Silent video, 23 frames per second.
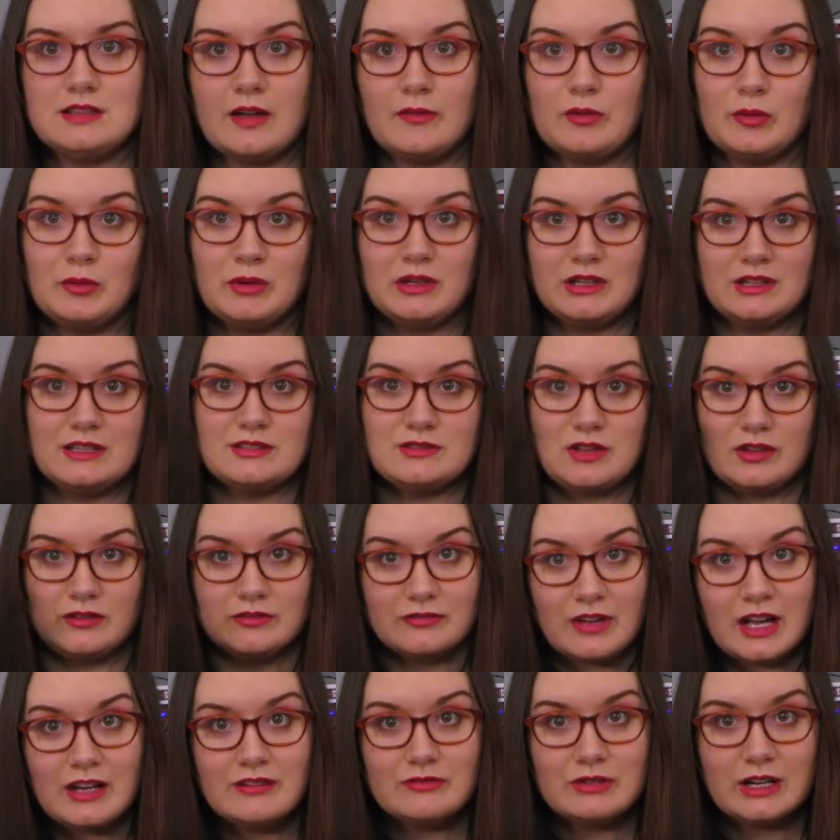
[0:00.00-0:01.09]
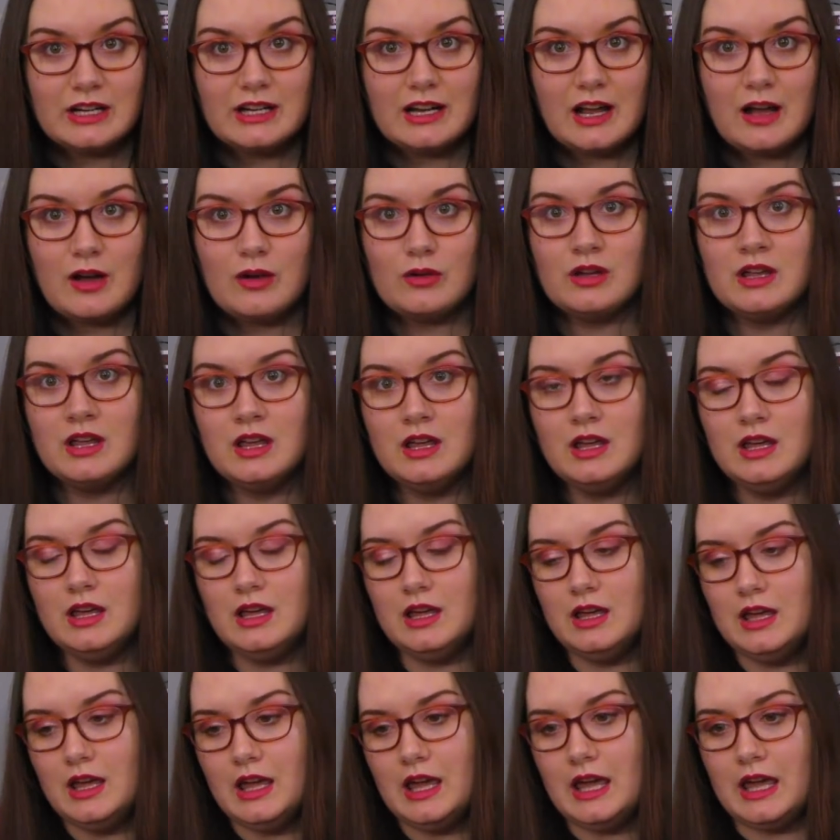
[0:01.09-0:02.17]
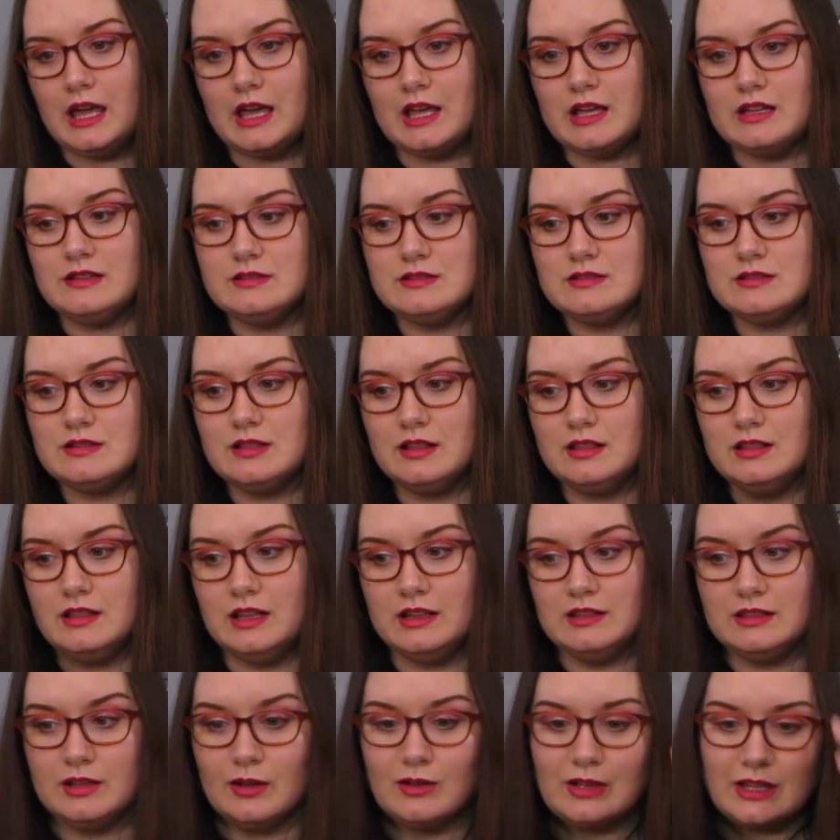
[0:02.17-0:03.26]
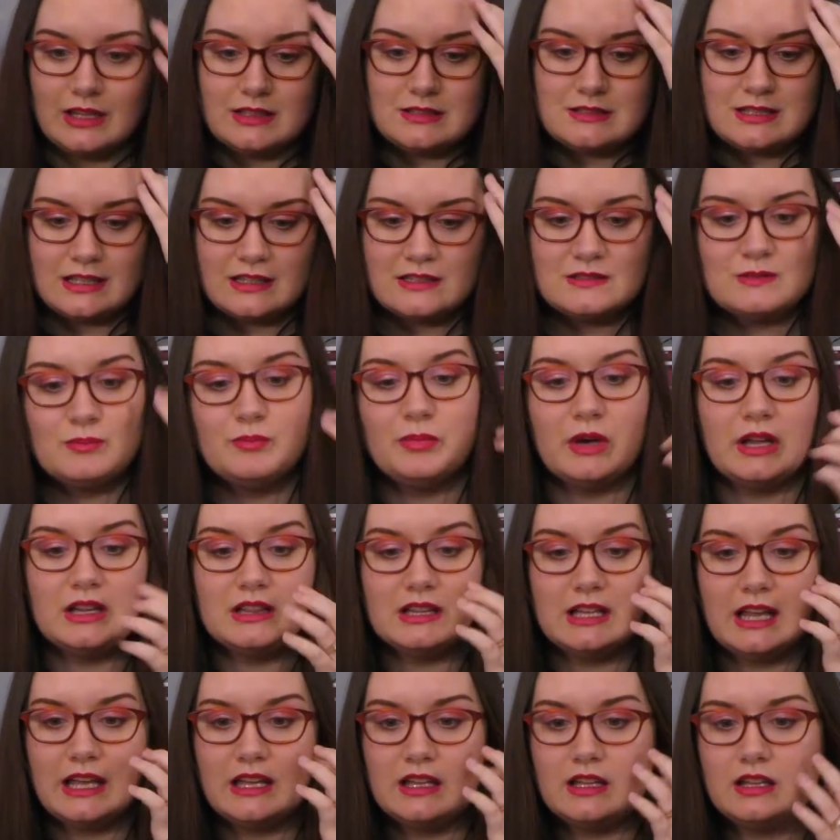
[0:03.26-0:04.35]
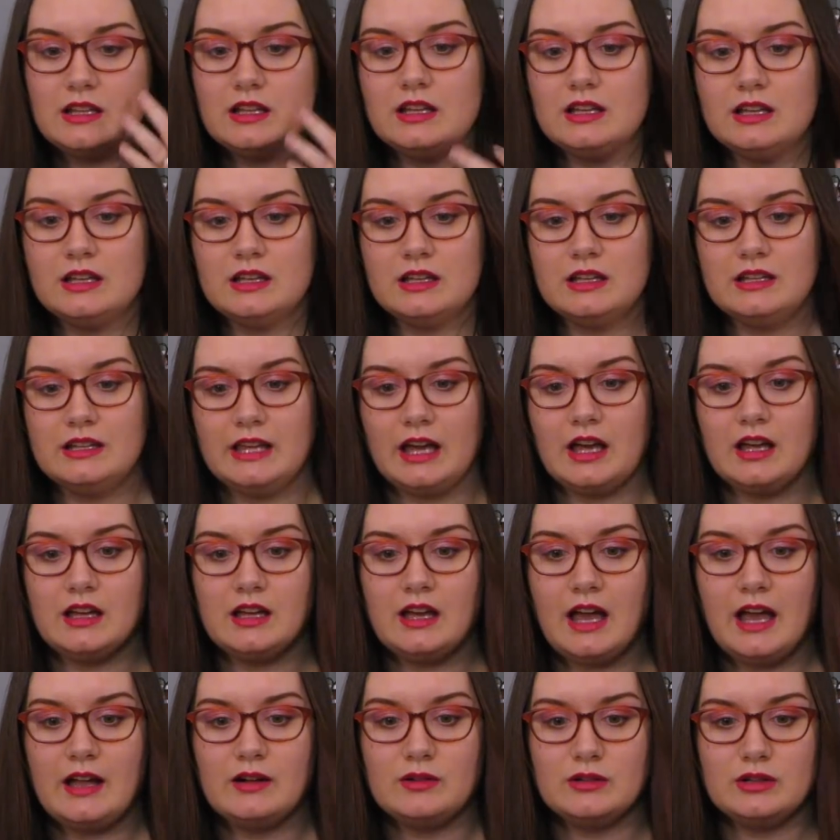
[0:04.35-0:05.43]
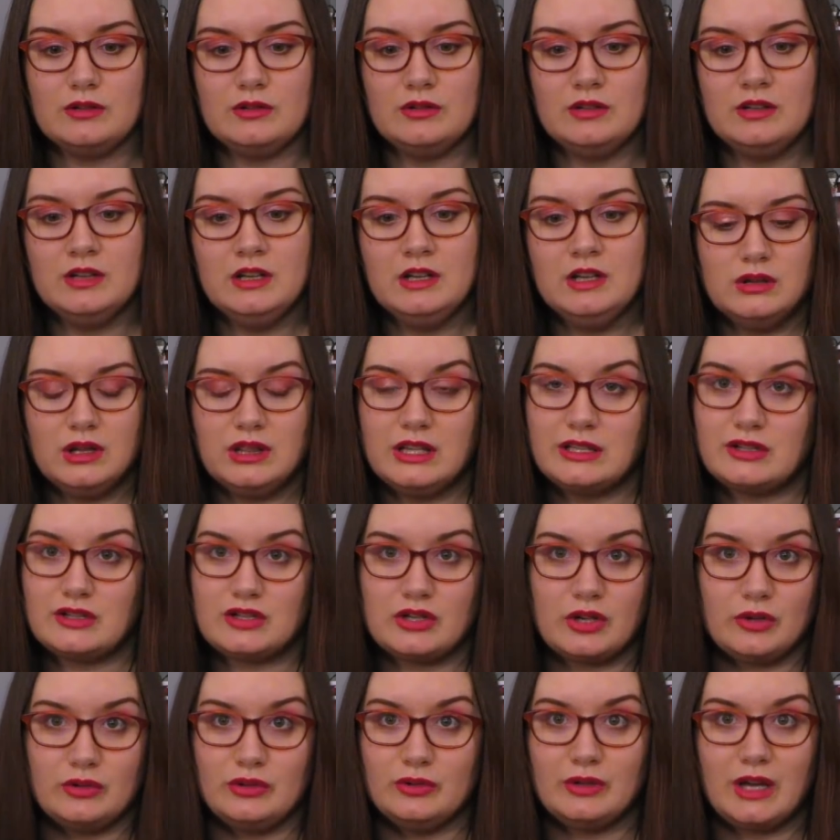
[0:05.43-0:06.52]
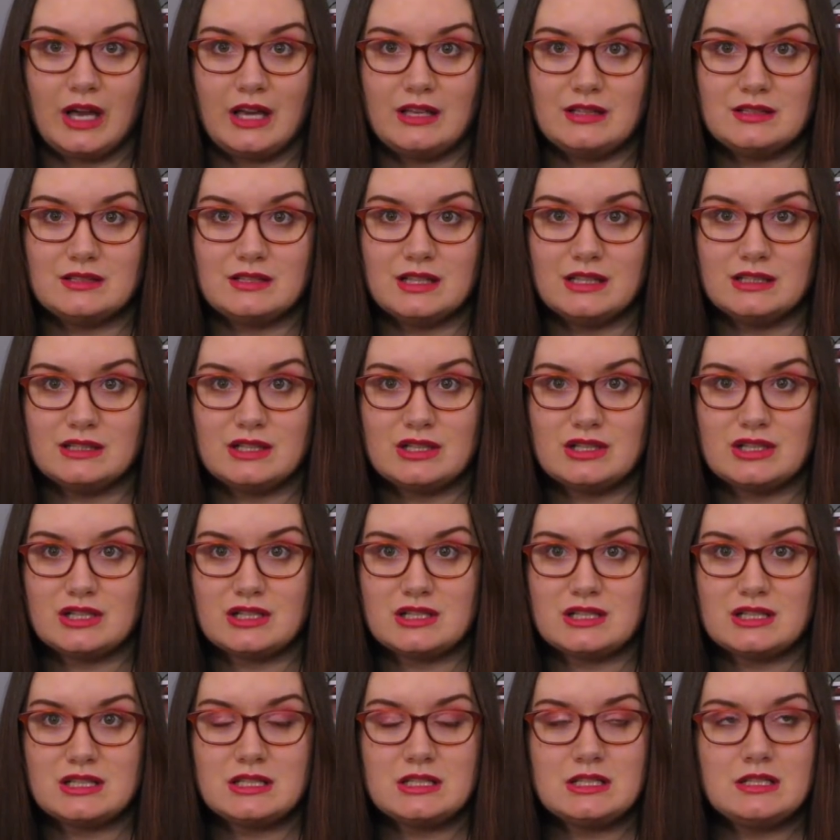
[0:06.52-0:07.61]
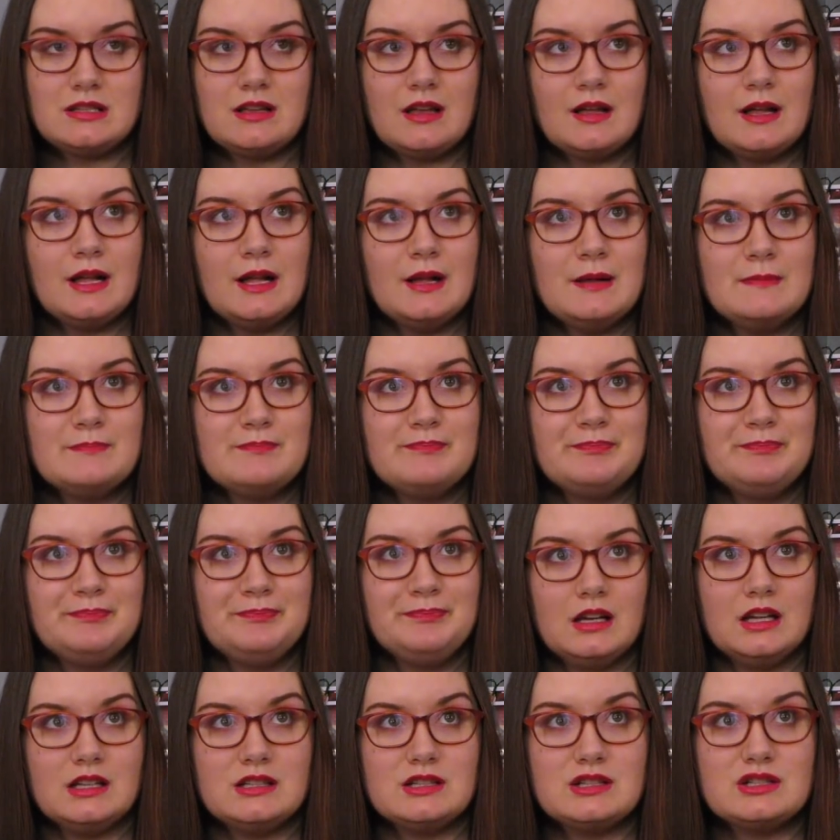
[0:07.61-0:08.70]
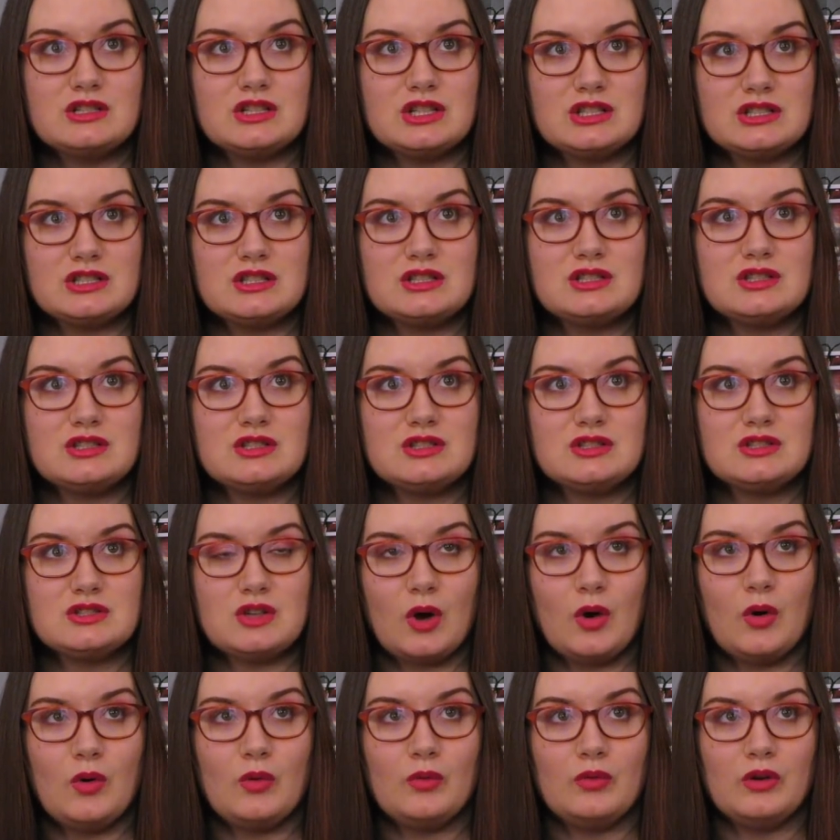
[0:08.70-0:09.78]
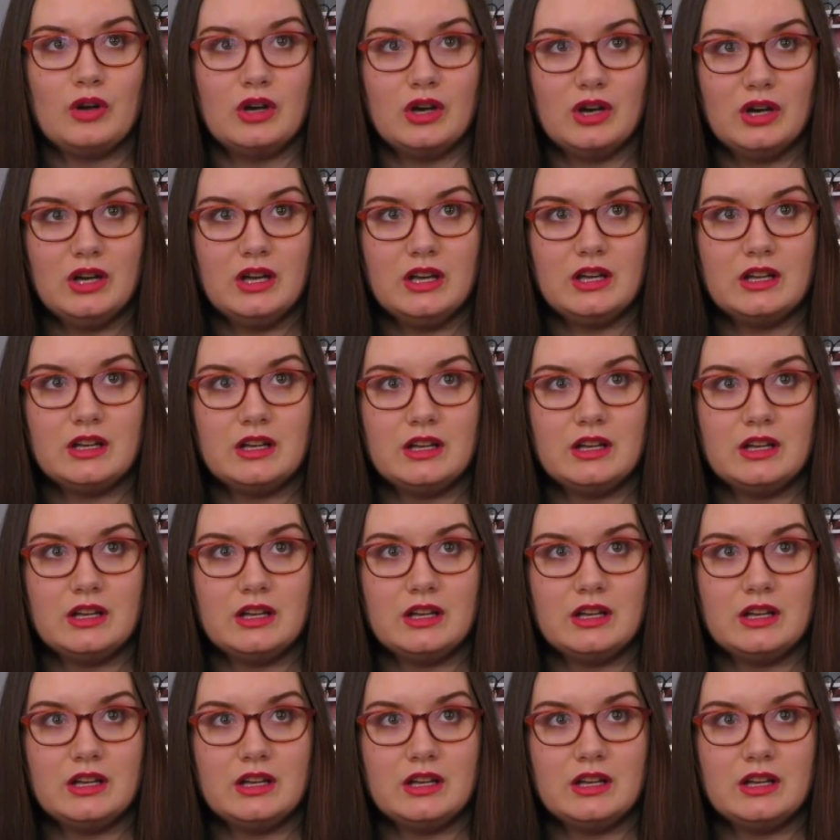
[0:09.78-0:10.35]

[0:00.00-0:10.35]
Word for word: Everyone is on five right now and then they'll get six. But like, yeah, I don't know. The show, you guys, it's just, it's just so good.